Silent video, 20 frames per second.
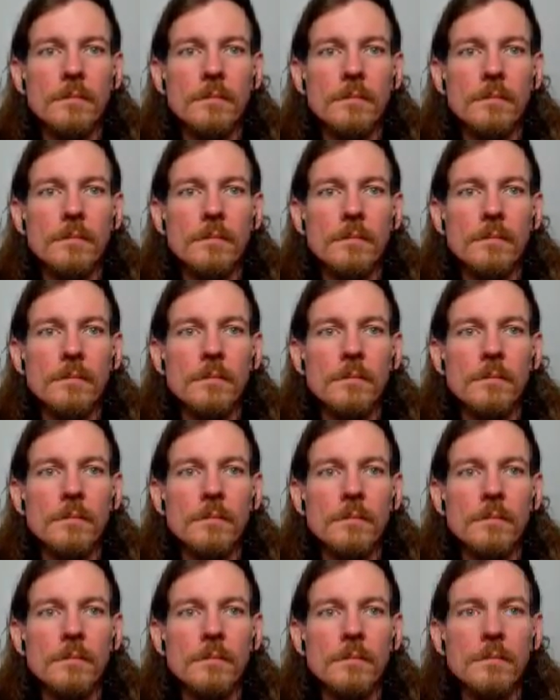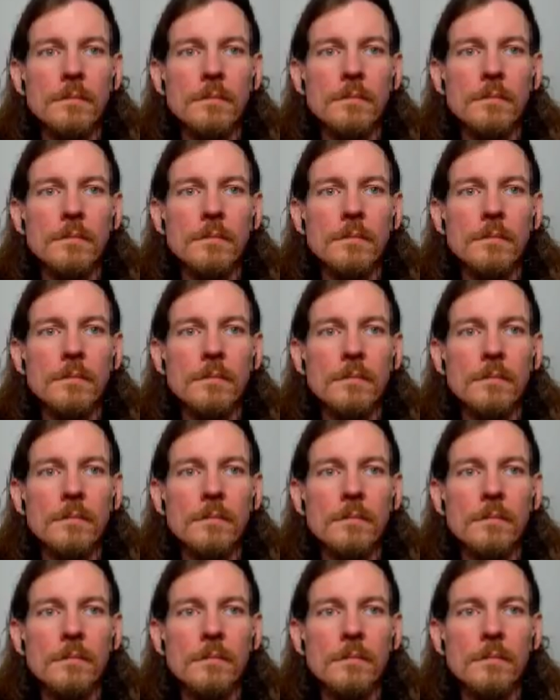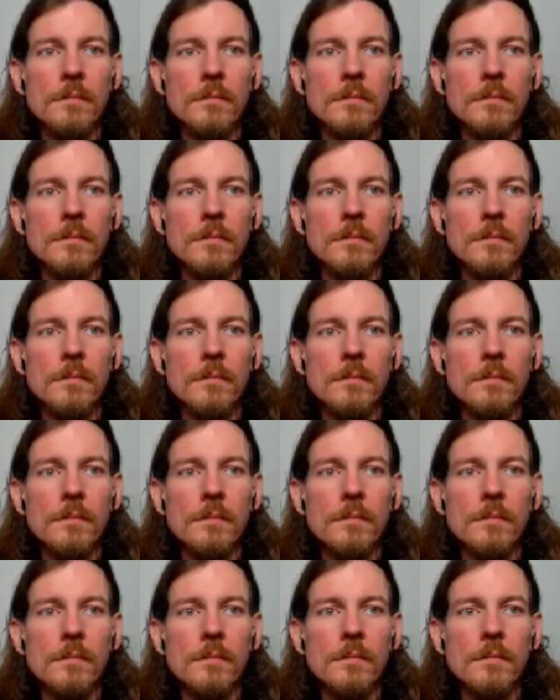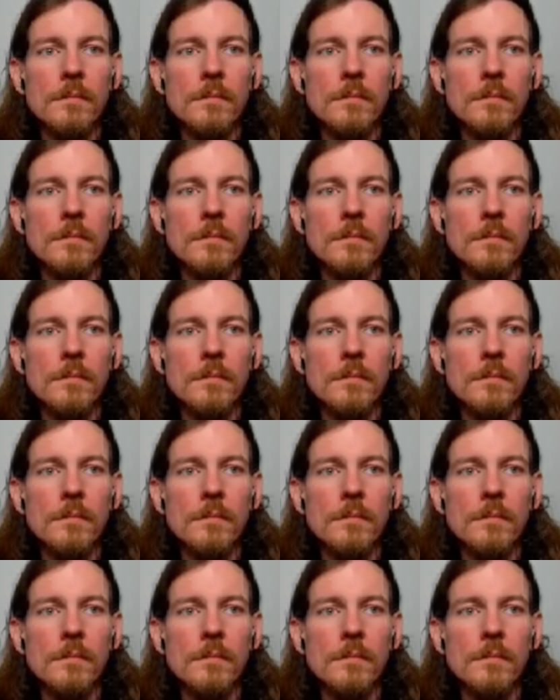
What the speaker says: This person isn't speaking.